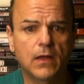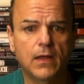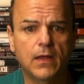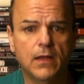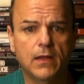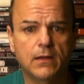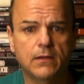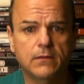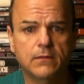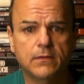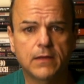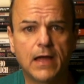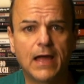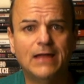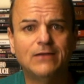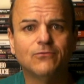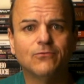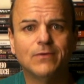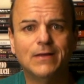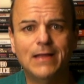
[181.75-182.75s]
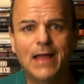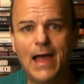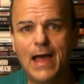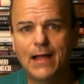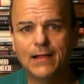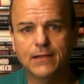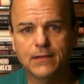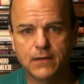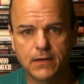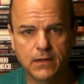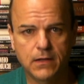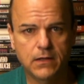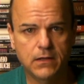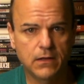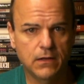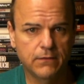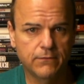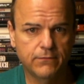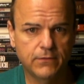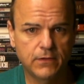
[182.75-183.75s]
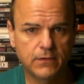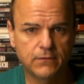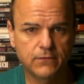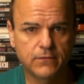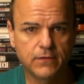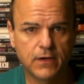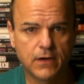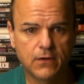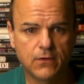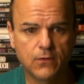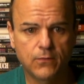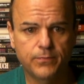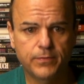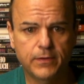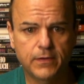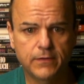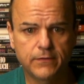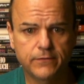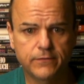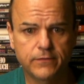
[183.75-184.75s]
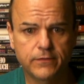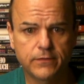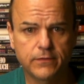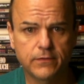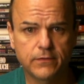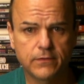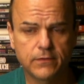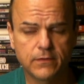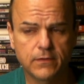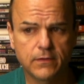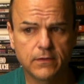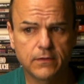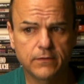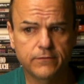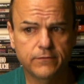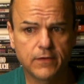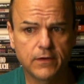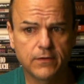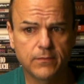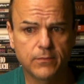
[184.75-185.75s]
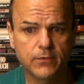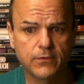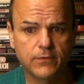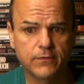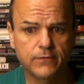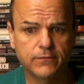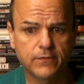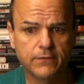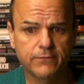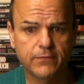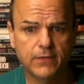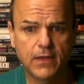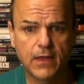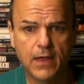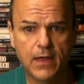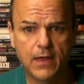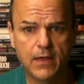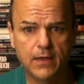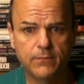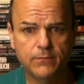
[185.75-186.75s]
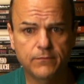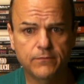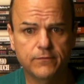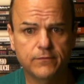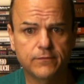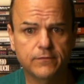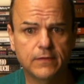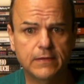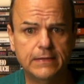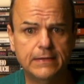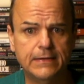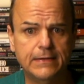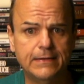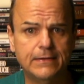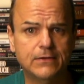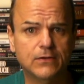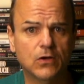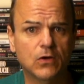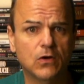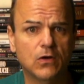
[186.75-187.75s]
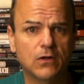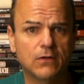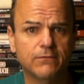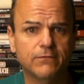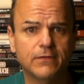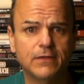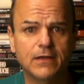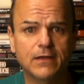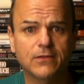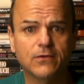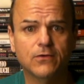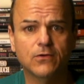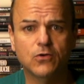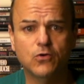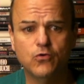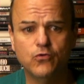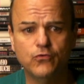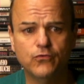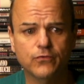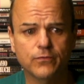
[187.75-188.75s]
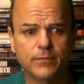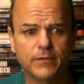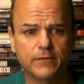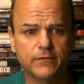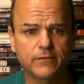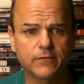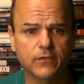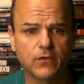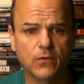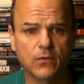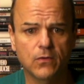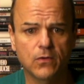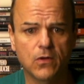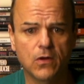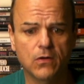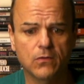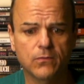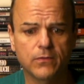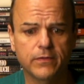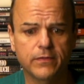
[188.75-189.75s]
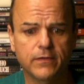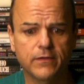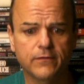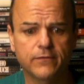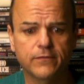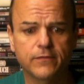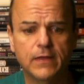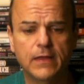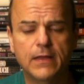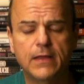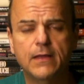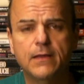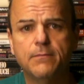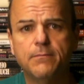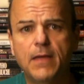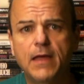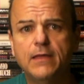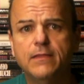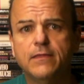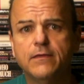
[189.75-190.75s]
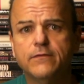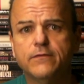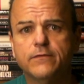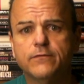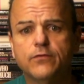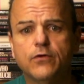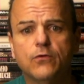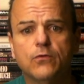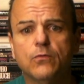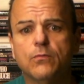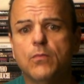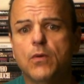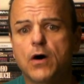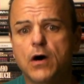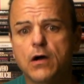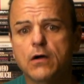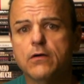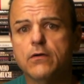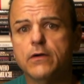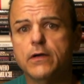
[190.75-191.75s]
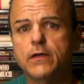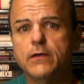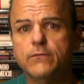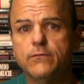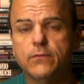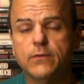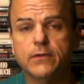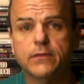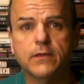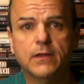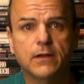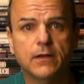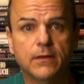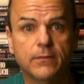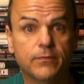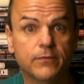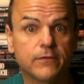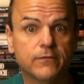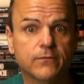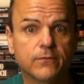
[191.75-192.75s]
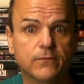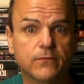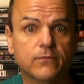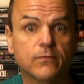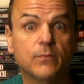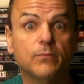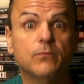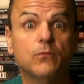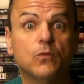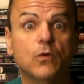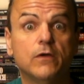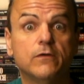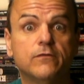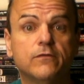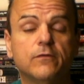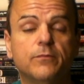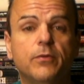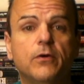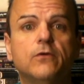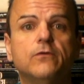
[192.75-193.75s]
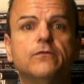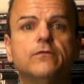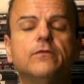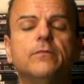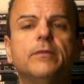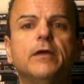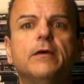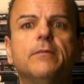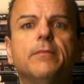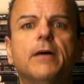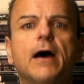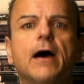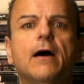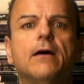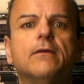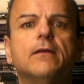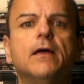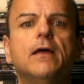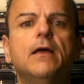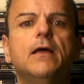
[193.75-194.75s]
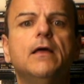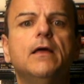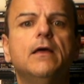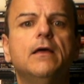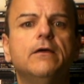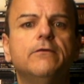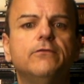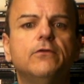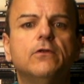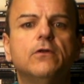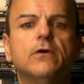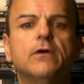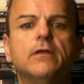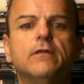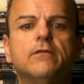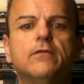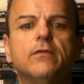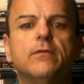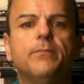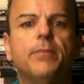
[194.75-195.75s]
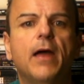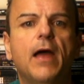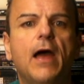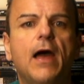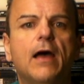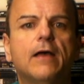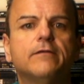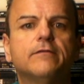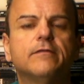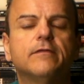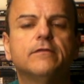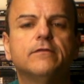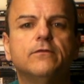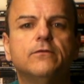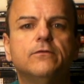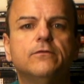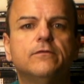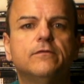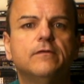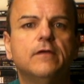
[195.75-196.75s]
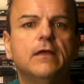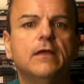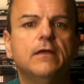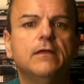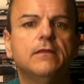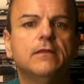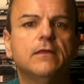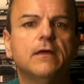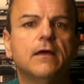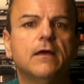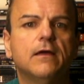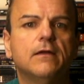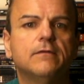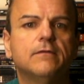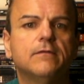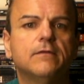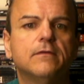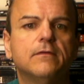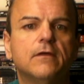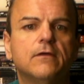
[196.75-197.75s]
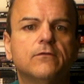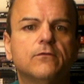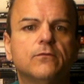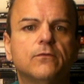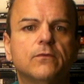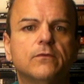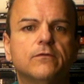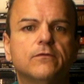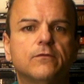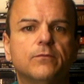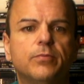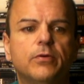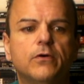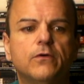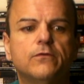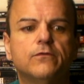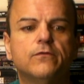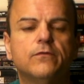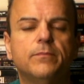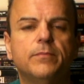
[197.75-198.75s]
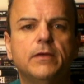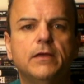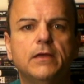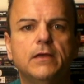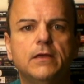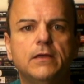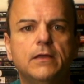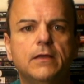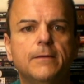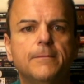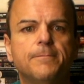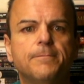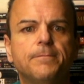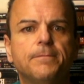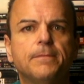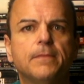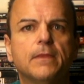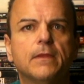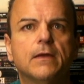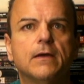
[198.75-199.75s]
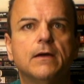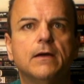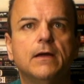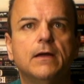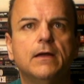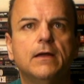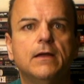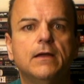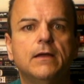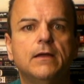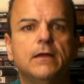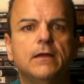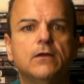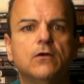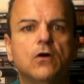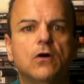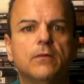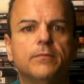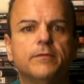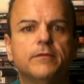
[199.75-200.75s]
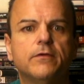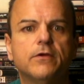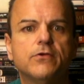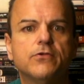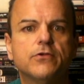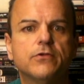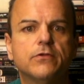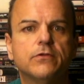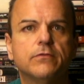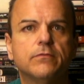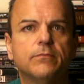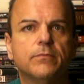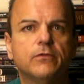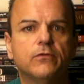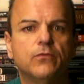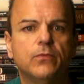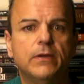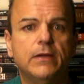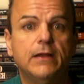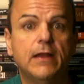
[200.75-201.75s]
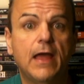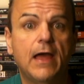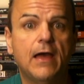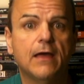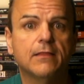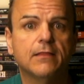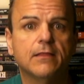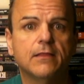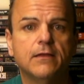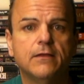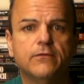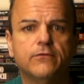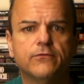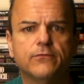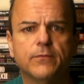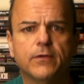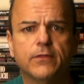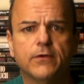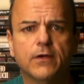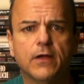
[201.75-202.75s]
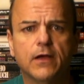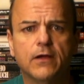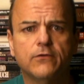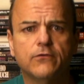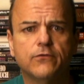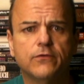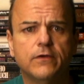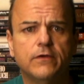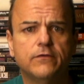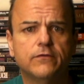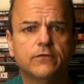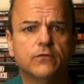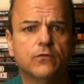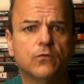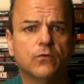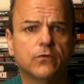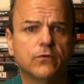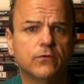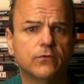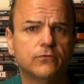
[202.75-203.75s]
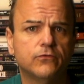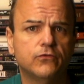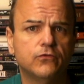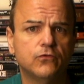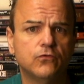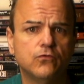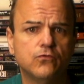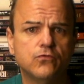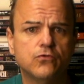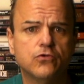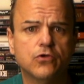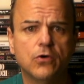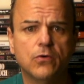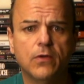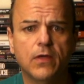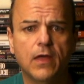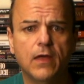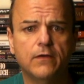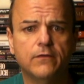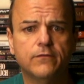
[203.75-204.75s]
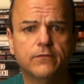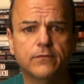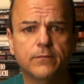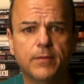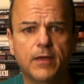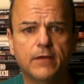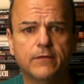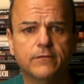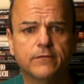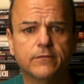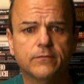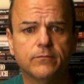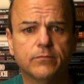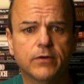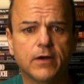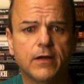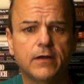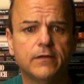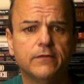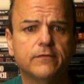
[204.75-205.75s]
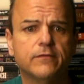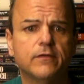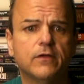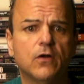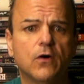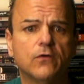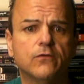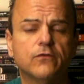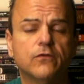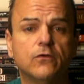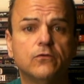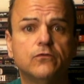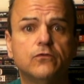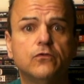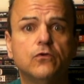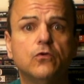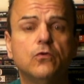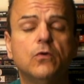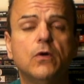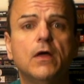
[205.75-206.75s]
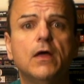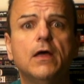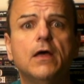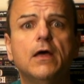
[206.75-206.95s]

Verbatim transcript: and unreality of the entire opening ceremonies of the games and all of the other accoutrements that go along with this make this a total mockery of what the Olympics was supposed to be about. If you look into the past and you see that this was supposed to be a competition between athletes from other countries in order to showcase the best and brightest, and also to